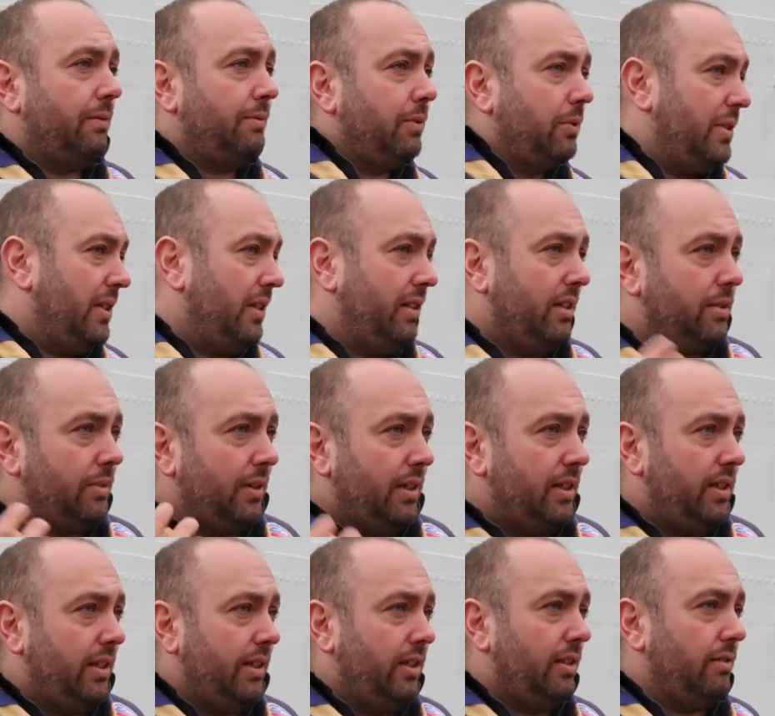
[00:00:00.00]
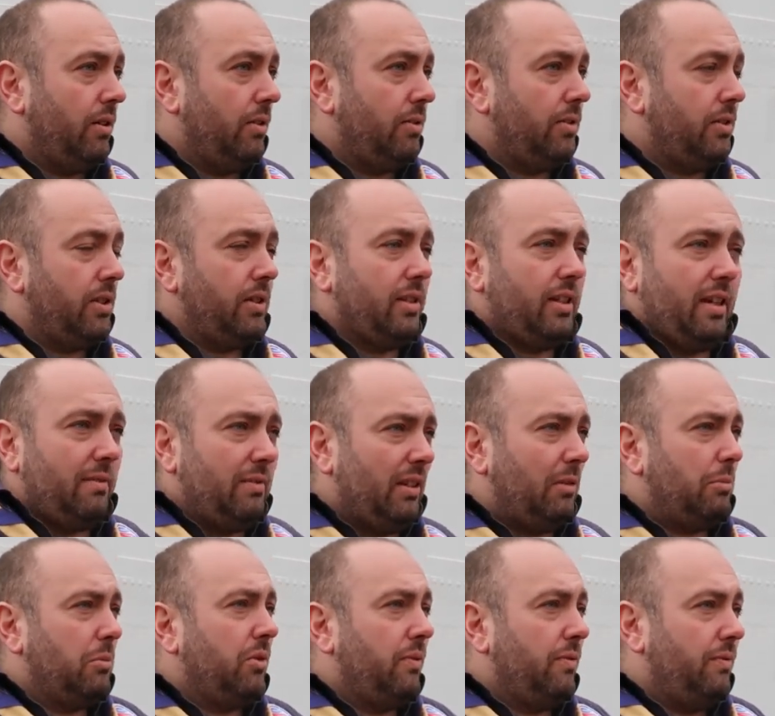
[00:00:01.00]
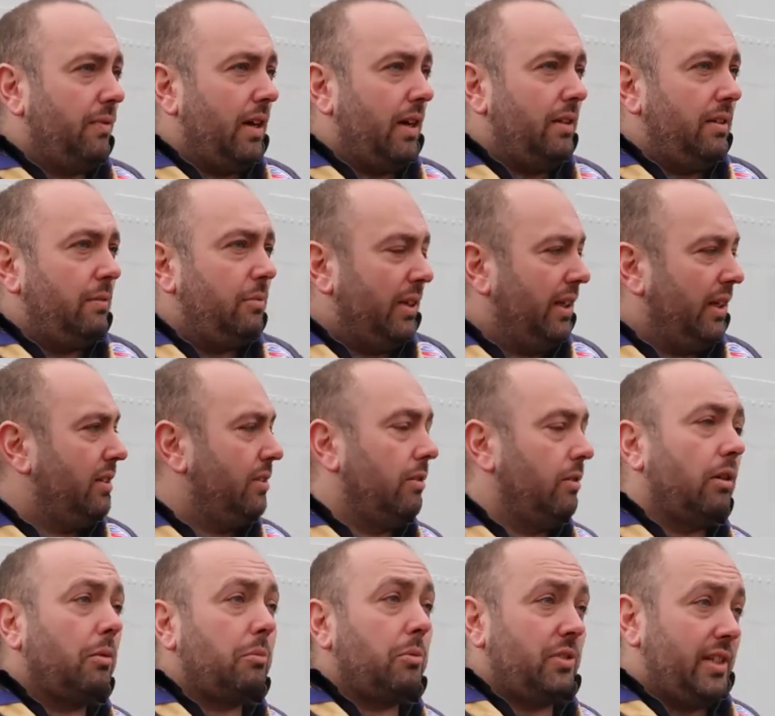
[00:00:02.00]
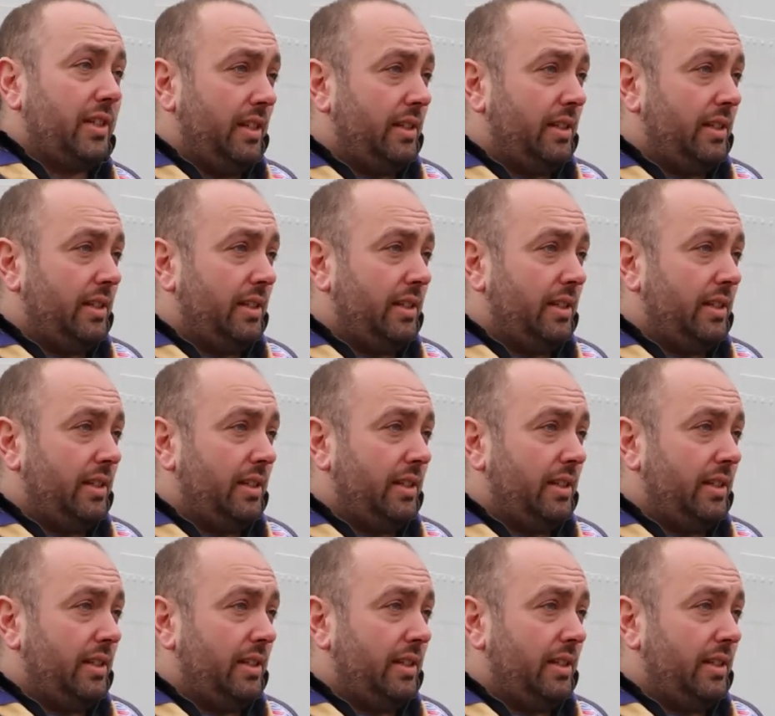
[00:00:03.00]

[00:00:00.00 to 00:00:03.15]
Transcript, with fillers: 14 to 18 year olds because we can have a lot more fun and we do a lot more sea